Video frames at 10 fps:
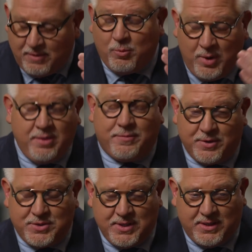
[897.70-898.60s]
The, one of the
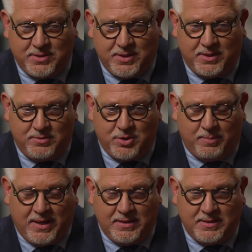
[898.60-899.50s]
first things that
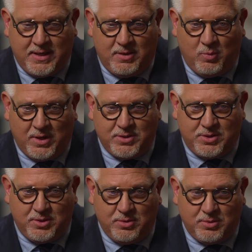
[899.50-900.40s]
Joe Biden did was
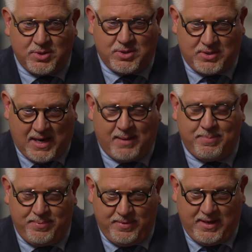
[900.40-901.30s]
to
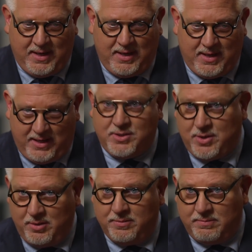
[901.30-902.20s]
stop the
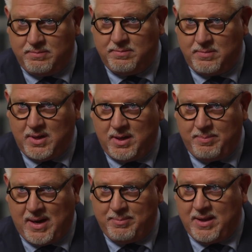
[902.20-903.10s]
Keystone uh,
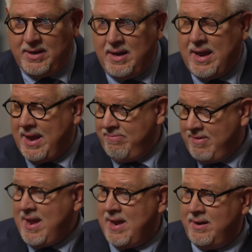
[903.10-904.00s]
pipeline yeah.
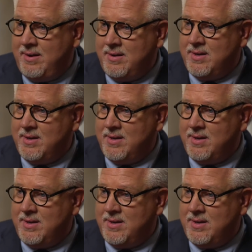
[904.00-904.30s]
and then